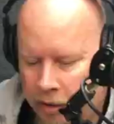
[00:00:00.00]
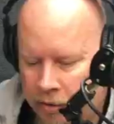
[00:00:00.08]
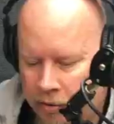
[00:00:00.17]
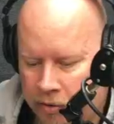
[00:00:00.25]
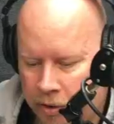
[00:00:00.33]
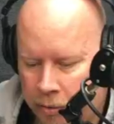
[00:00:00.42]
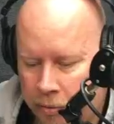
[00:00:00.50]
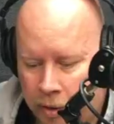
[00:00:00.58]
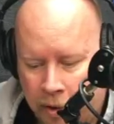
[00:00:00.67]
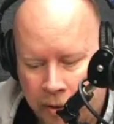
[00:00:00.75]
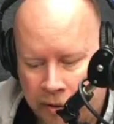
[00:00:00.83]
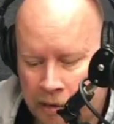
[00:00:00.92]
so
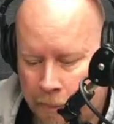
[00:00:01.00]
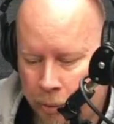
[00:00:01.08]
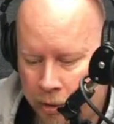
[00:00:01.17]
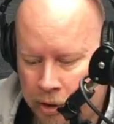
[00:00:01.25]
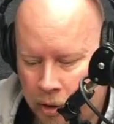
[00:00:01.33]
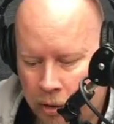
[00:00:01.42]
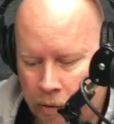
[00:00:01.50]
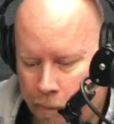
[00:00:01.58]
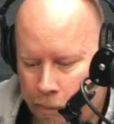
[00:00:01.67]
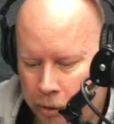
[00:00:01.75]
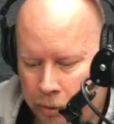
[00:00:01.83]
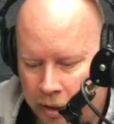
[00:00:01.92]
support your local
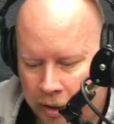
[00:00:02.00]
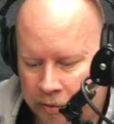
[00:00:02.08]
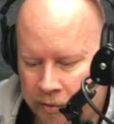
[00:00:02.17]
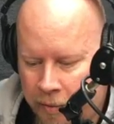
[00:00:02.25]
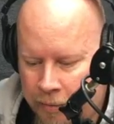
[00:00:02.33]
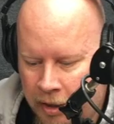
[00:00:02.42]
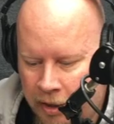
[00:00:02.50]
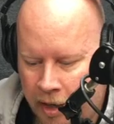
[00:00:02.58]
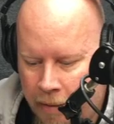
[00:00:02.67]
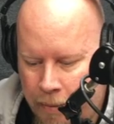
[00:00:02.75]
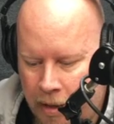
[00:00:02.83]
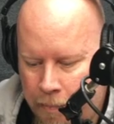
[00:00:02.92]
breweries. I mean, a
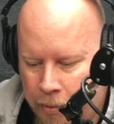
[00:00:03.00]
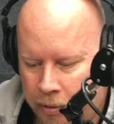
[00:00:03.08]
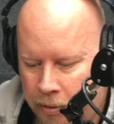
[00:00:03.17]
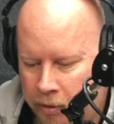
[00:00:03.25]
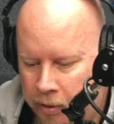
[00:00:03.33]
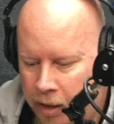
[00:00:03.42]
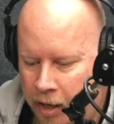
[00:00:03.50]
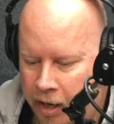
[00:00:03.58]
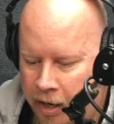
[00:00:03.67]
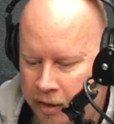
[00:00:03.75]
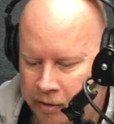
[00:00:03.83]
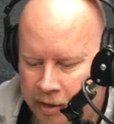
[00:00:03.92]
lot of people
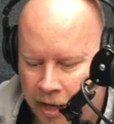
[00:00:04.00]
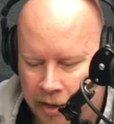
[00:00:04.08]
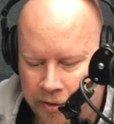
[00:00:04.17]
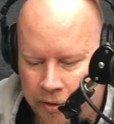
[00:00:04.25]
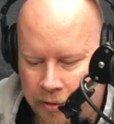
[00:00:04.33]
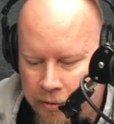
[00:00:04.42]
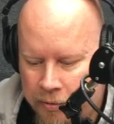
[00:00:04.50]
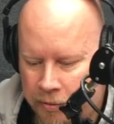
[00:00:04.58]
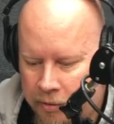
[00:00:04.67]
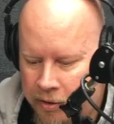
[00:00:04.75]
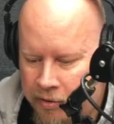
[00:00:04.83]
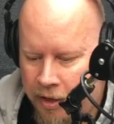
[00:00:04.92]
I talk to
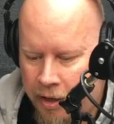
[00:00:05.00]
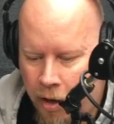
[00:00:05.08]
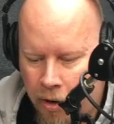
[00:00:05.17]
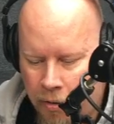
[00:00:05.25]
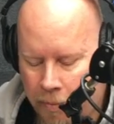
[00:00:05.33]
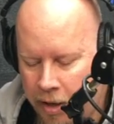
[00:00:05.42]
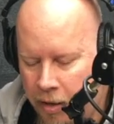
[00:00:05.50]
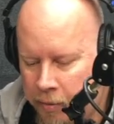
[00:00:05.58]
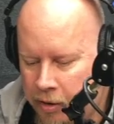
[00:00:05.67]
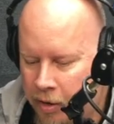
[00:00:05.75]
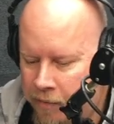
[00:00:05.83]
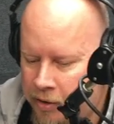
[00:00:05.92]
will say, "Oh man,
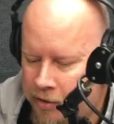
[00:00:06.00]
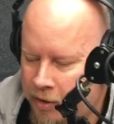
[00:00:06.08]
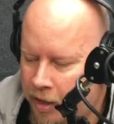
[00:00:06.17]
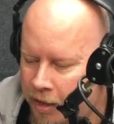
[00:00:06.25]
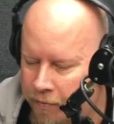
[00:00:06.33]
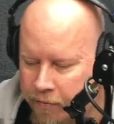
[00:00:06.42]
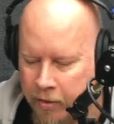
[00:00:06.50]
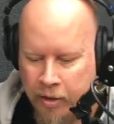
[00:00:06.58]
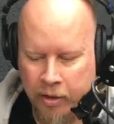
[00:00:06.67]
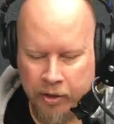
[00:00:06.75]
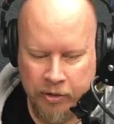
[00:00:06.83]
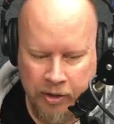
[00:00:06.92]
we love your stuff.
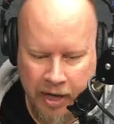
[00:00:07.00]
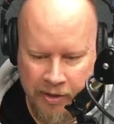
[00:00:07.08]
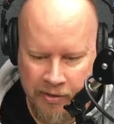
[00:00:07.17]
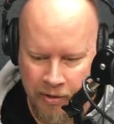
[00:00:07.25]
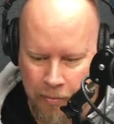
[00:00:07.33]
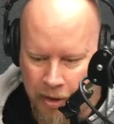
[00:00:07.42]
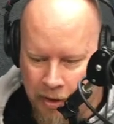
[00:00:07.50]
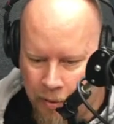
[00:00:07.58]
Do you guys still make